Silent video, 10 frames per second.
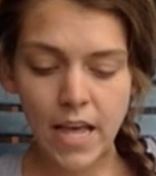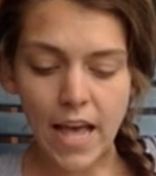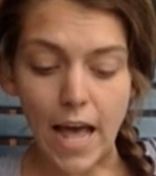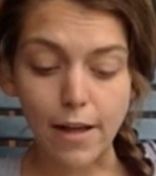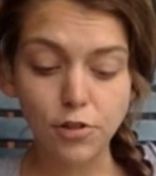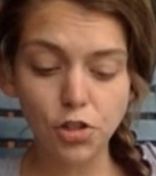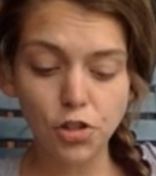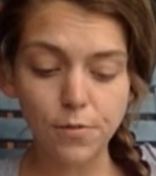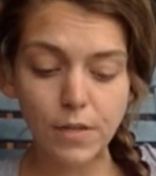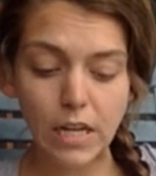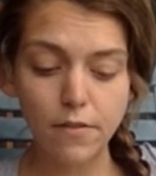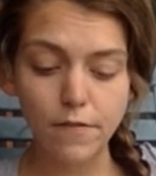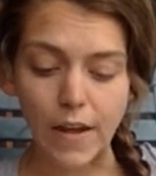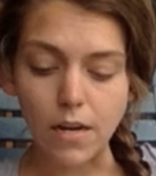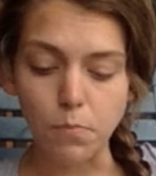After Germany
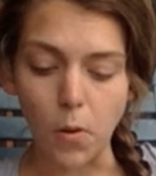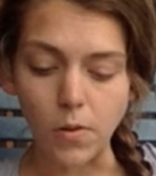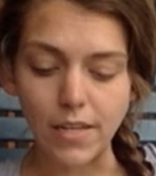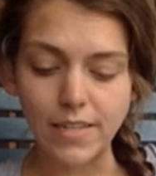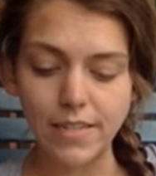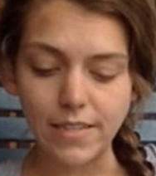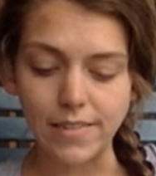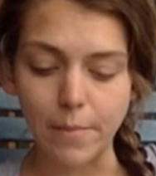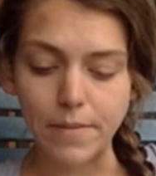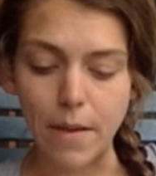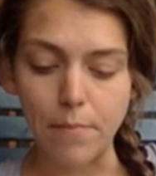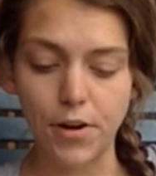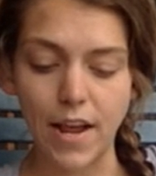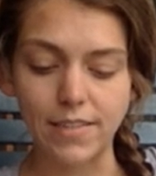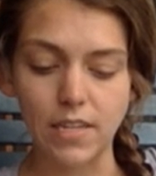invaded Poland in September
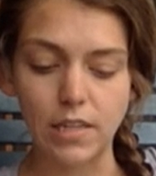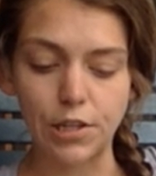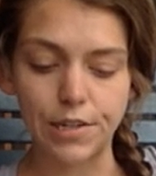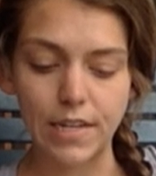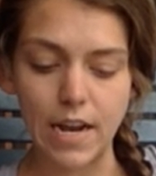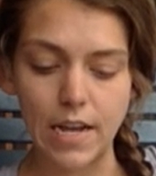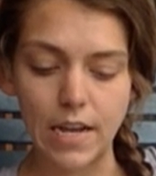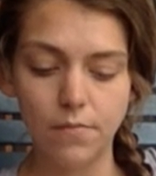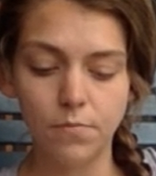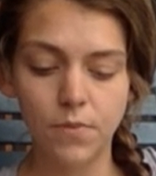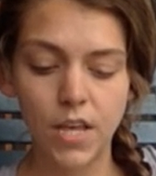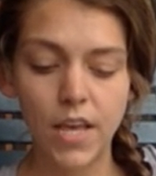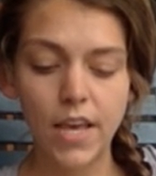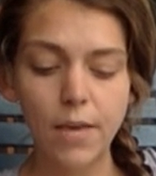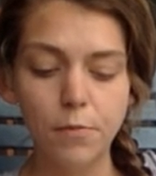1939,
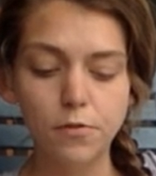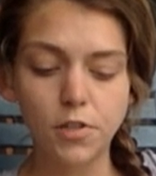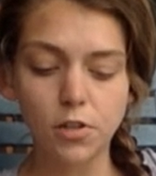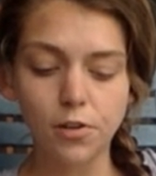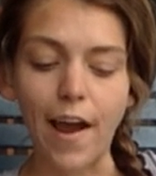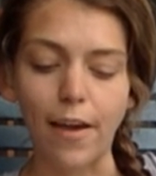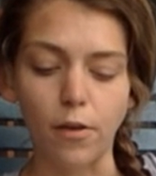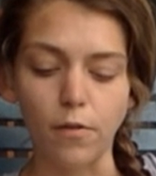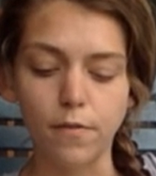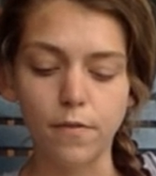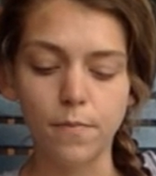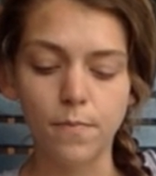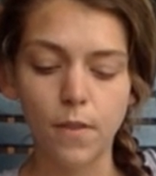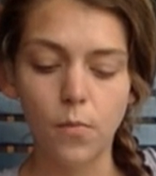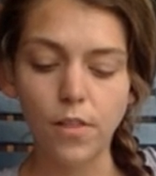he moved to Krakow,
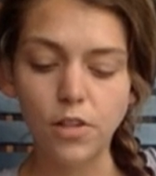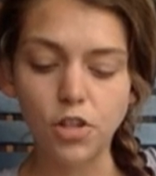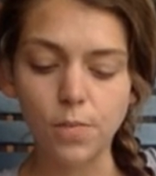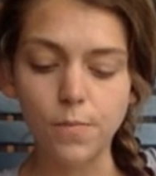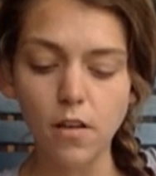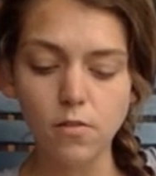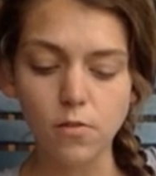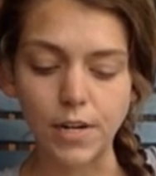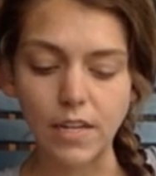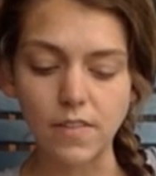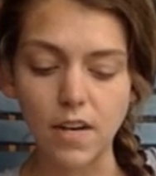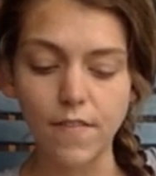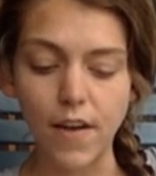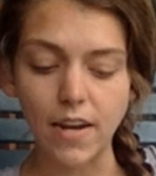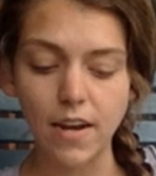where the German authorities
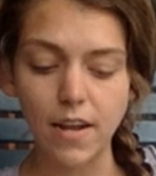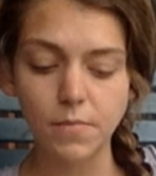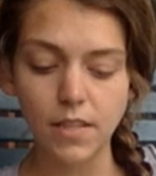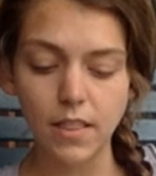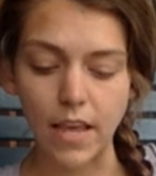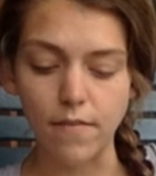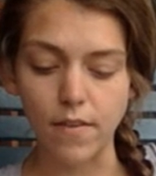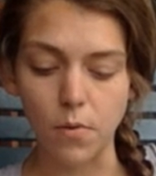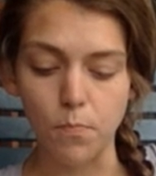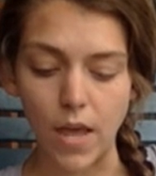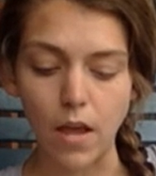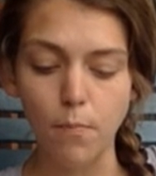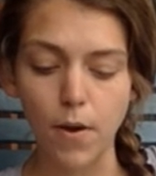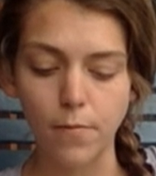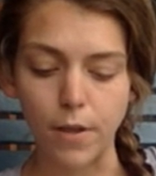invited him to live in a big
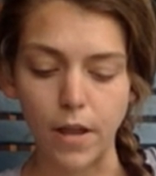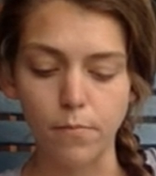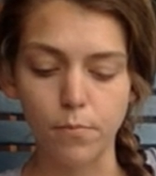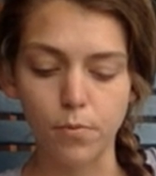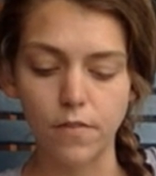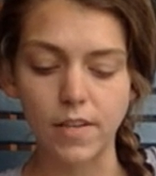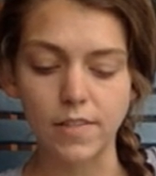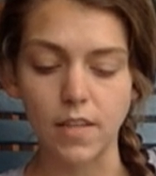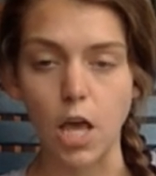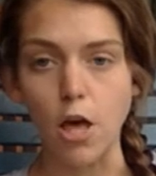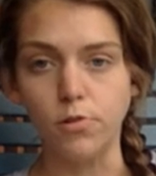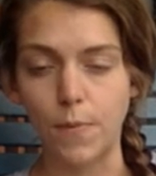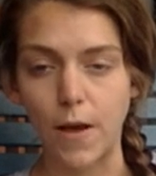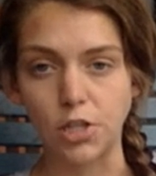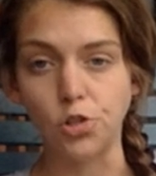apartment previously owned
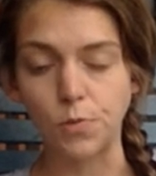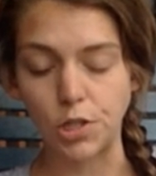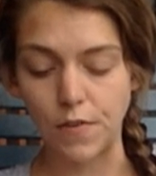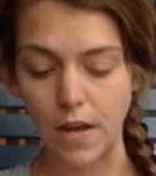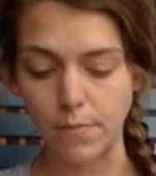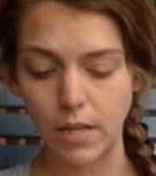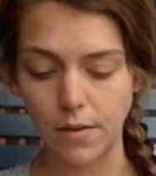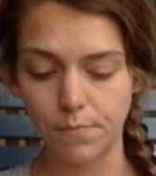by a Jewish family.